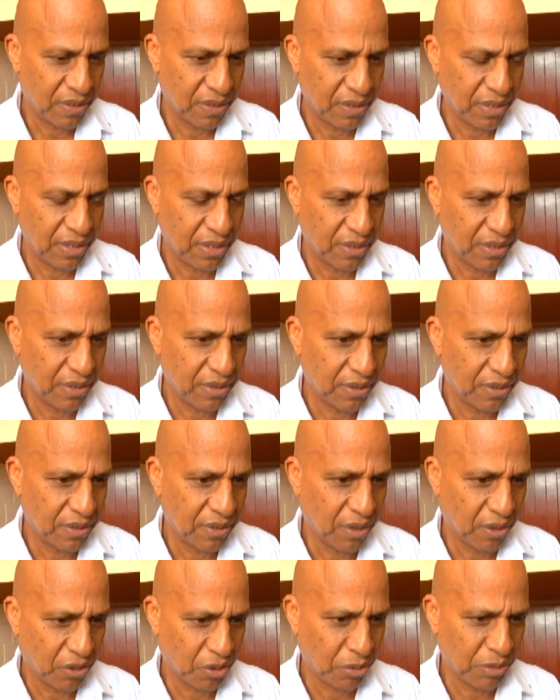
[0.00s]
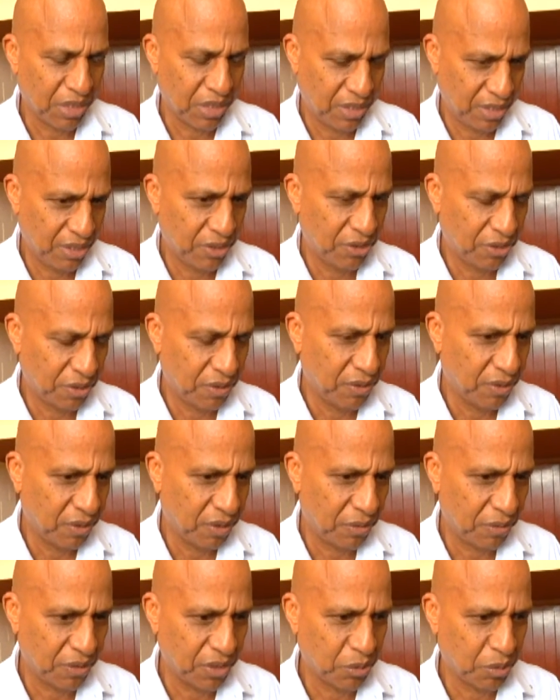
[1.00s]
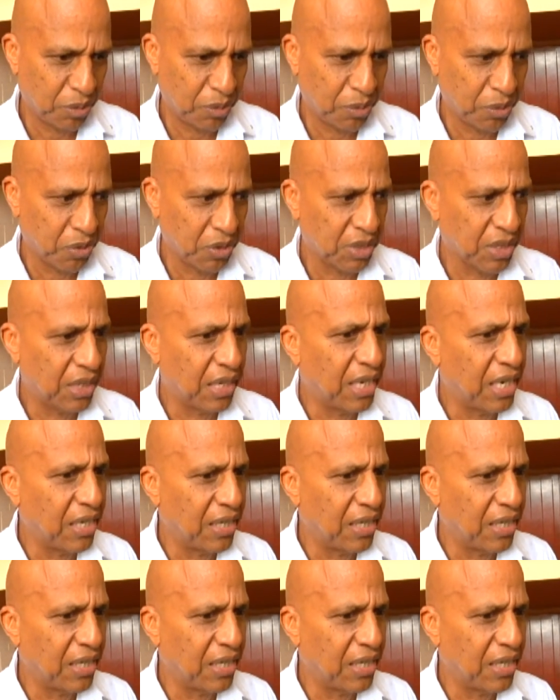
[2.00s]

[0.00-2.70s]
the documentation of his proposal